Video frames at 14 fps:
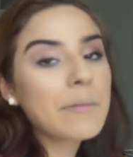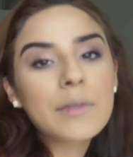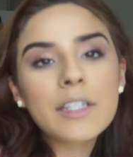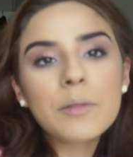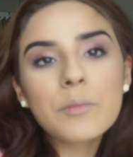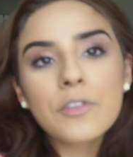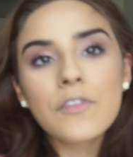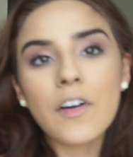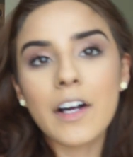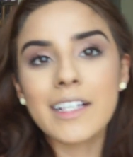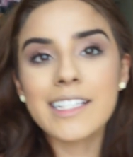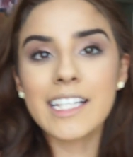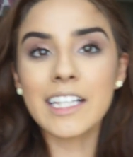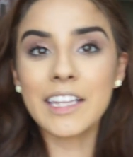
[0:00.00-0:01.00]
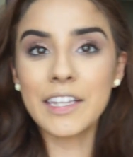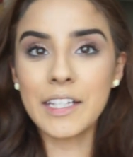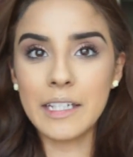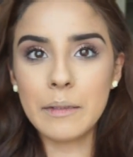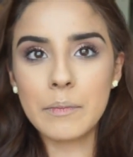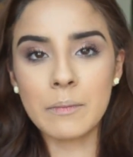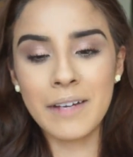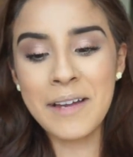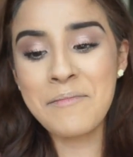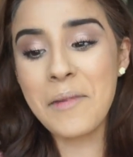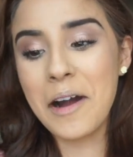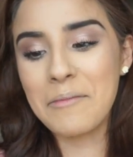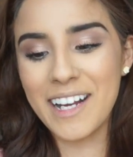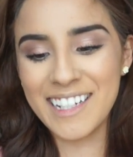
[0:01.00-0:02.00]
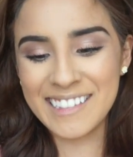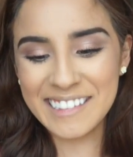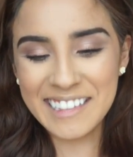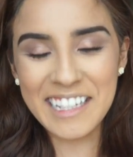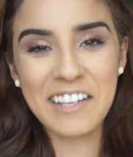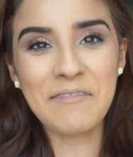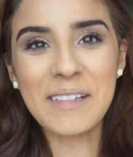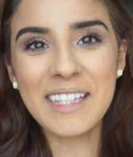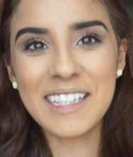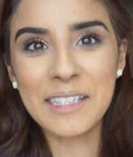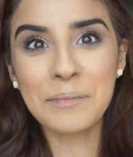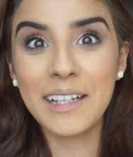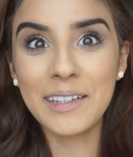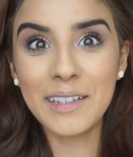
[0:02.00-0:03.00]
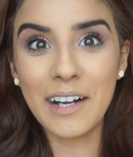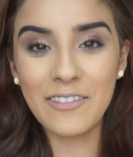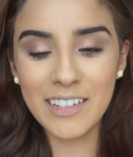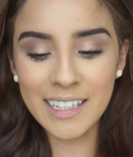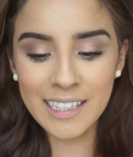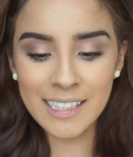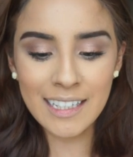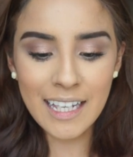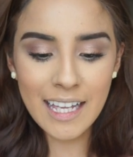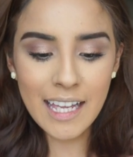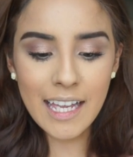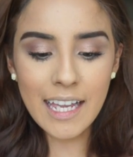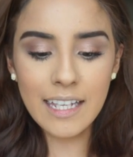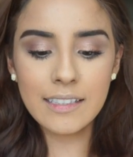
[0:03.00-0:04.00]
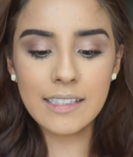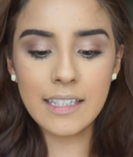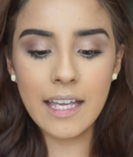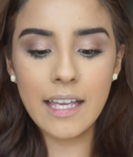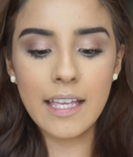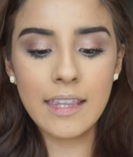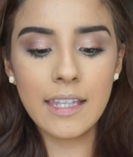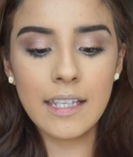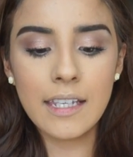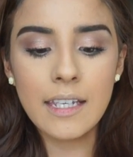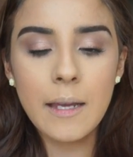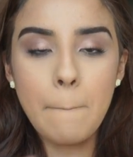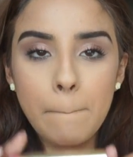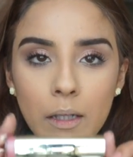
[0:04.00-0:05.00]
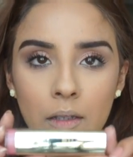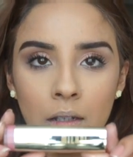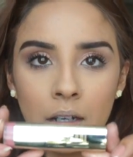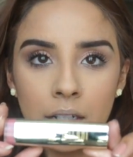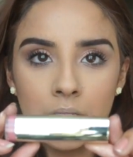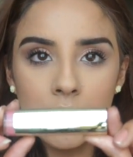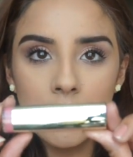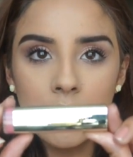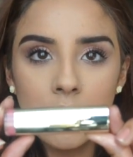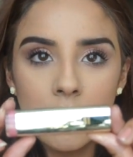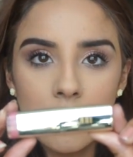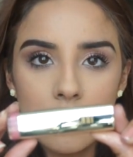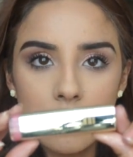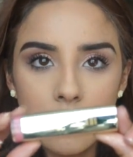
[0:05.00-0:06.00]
I'm gonna move on to lips. My mom actually gave me this. I love it. It's the Milani